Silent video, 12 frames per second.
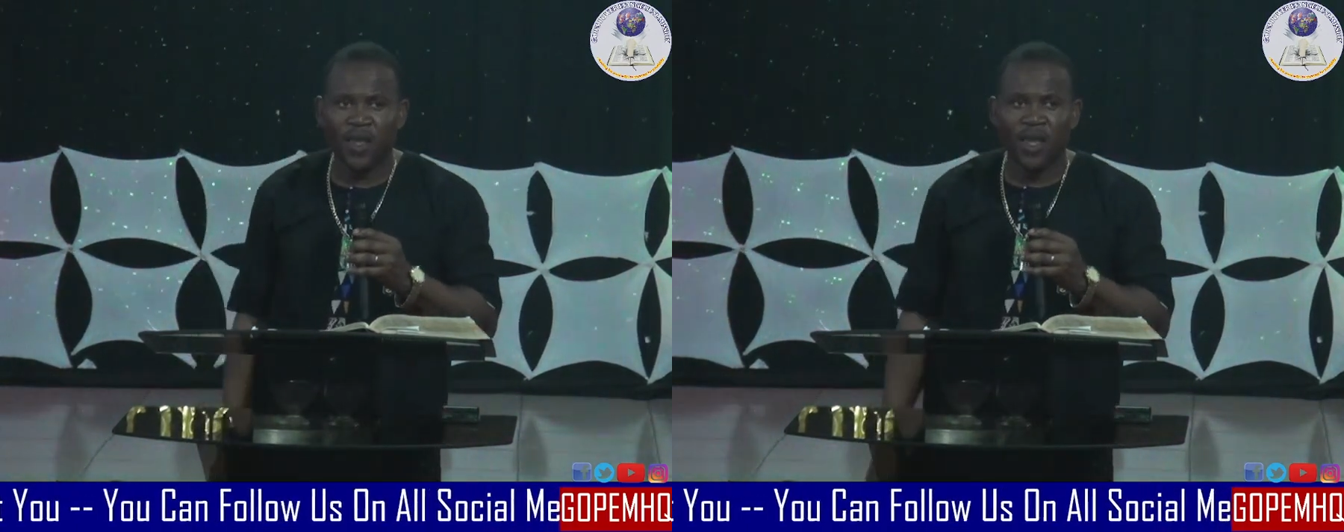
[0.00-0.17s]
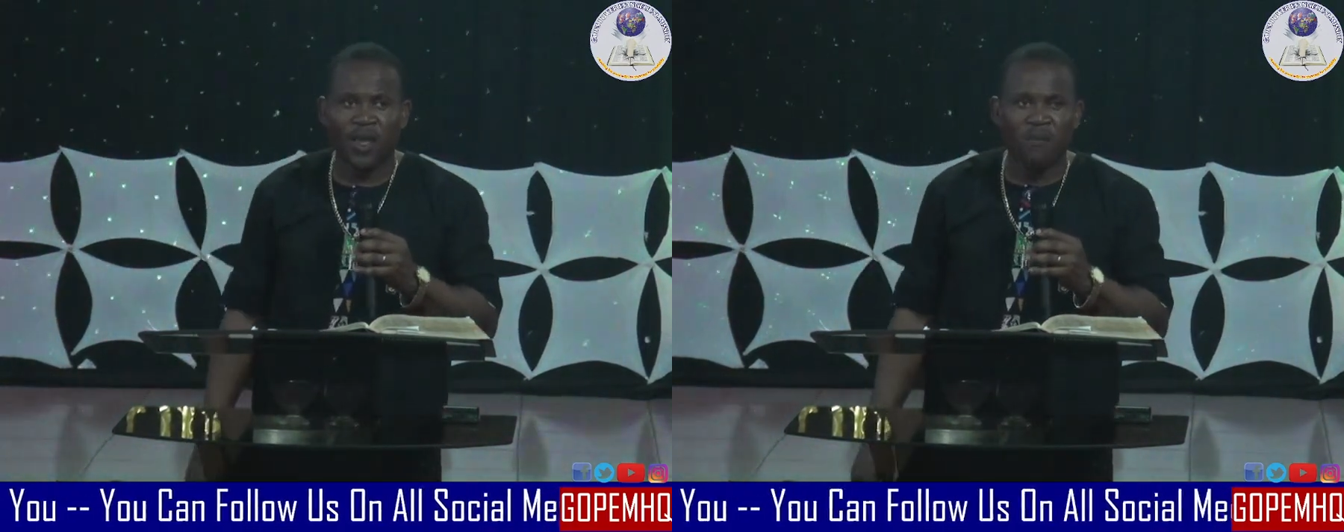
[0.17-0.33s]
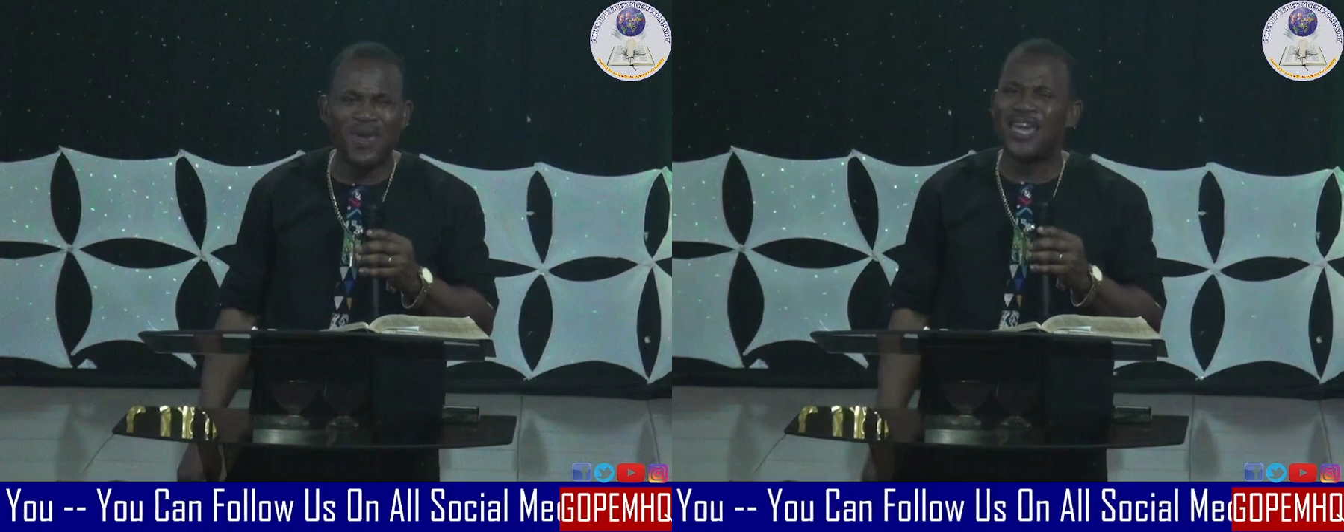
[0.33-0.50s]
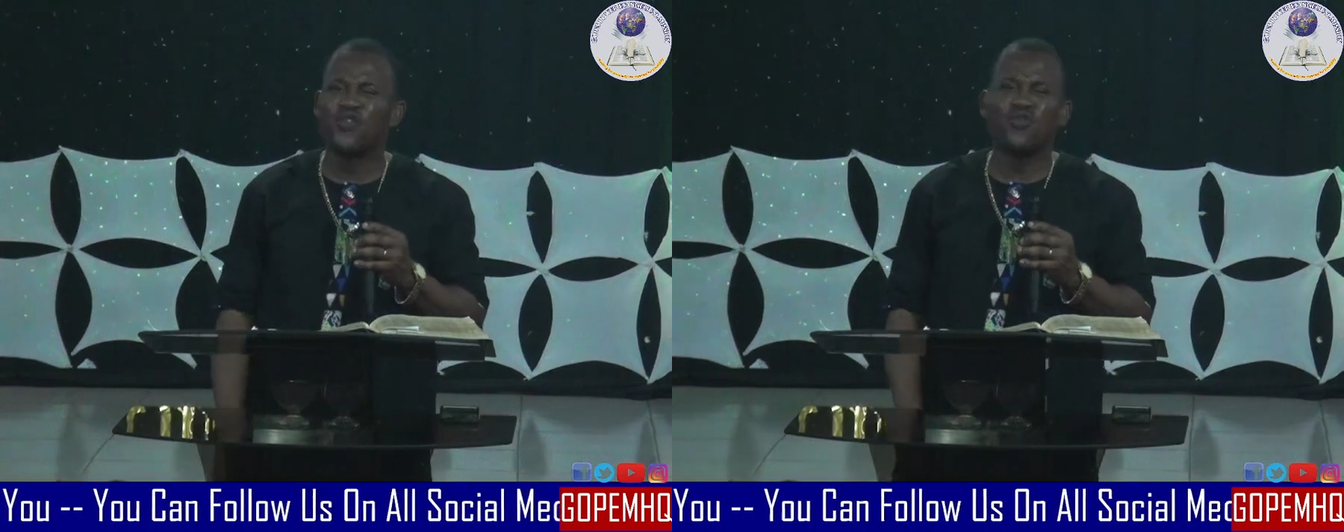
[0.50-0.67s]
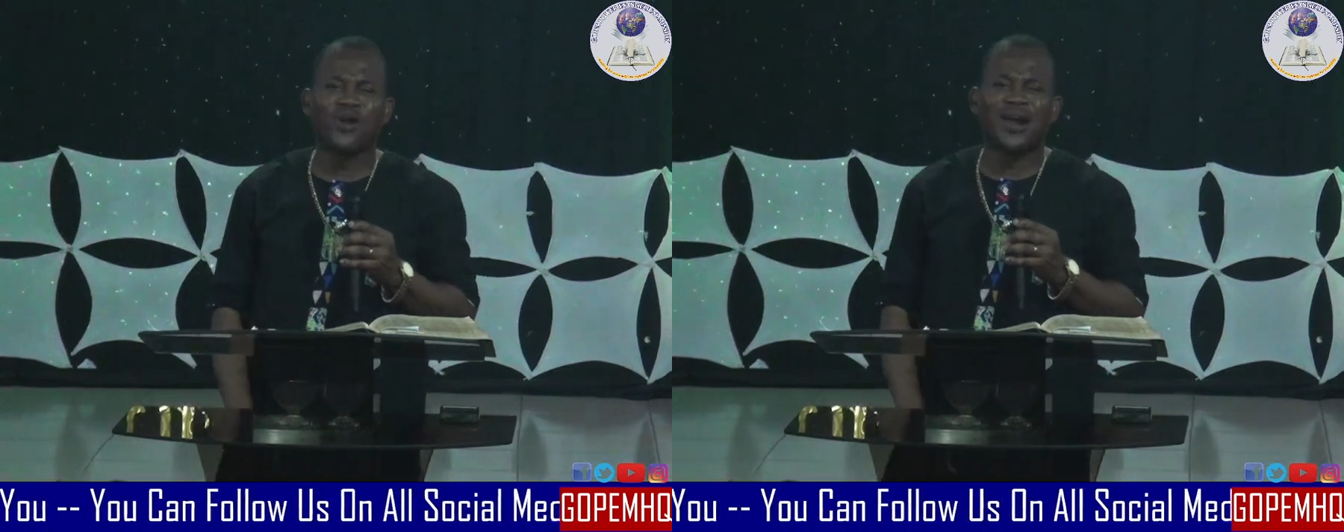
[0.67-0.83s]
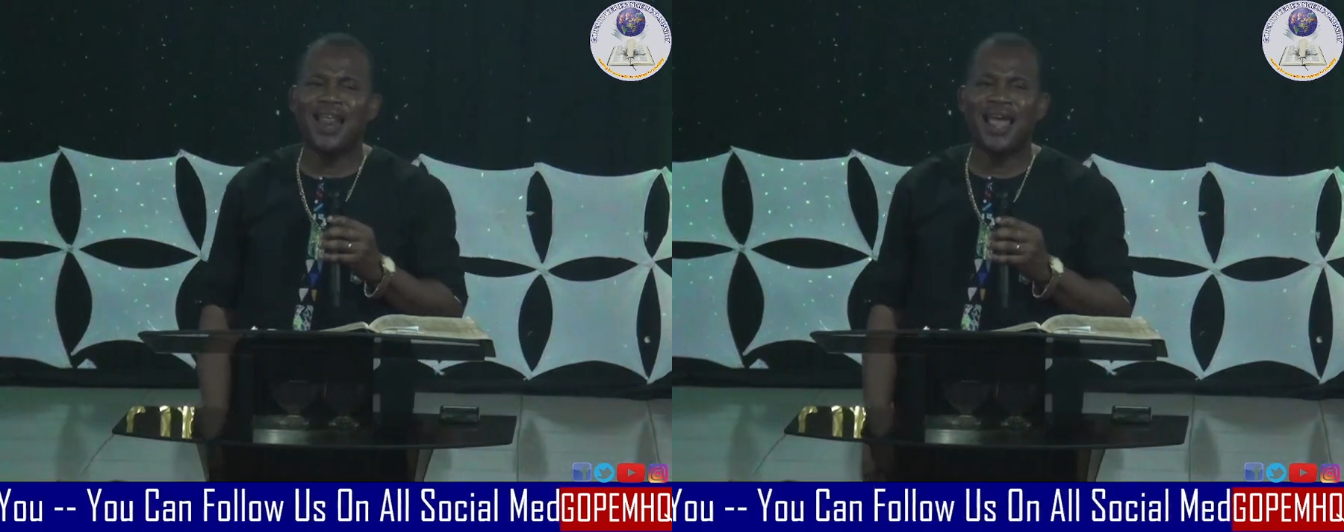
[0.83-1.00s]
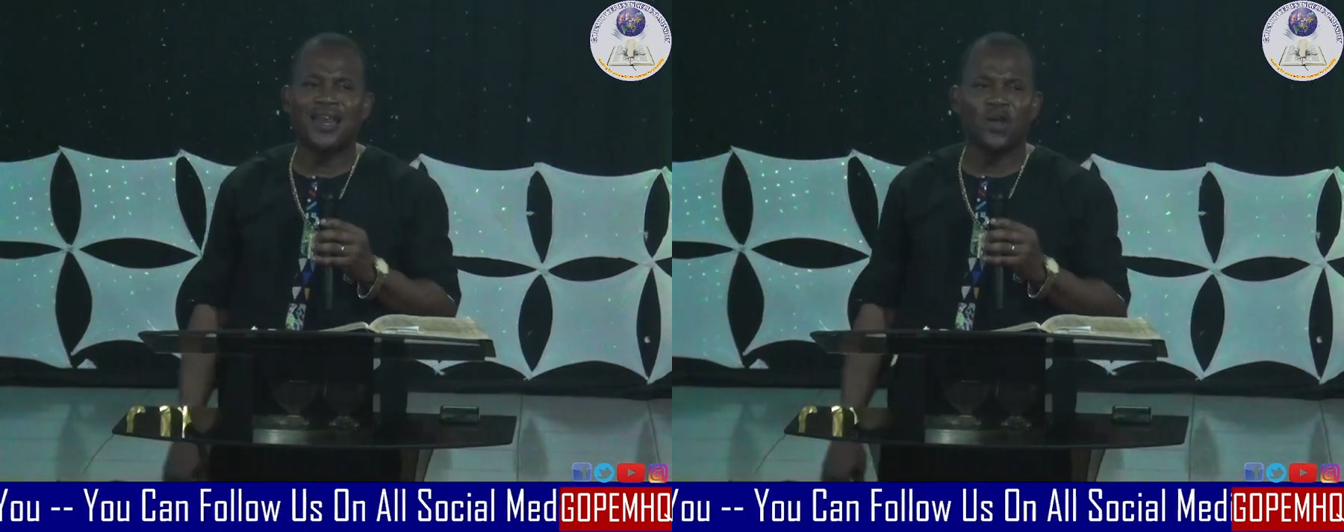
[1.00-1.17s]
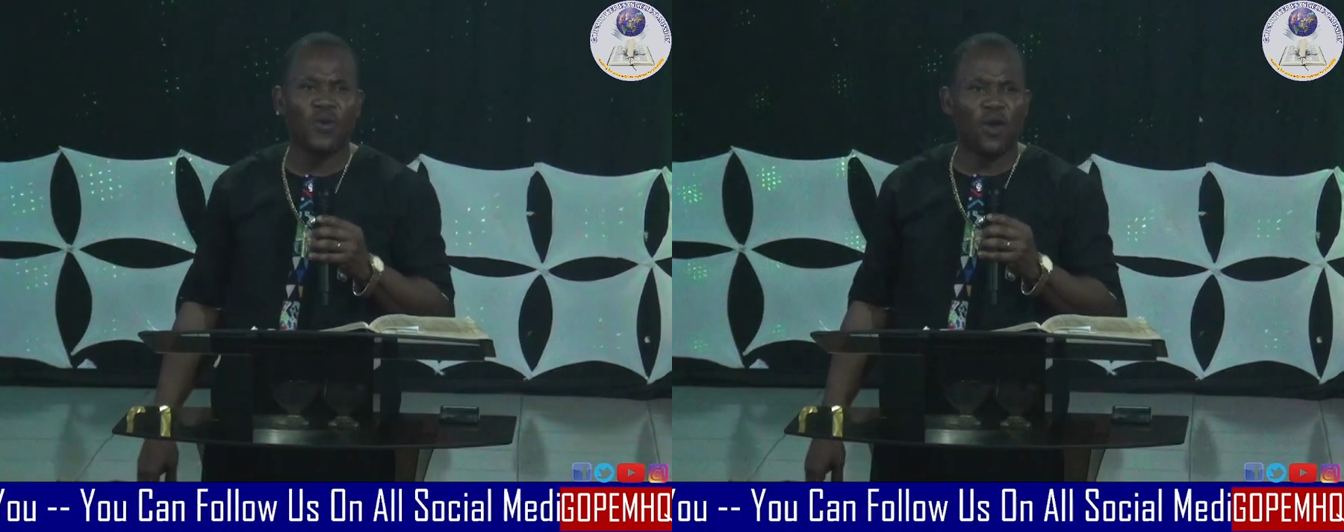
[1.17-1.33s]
Begin to clear the way.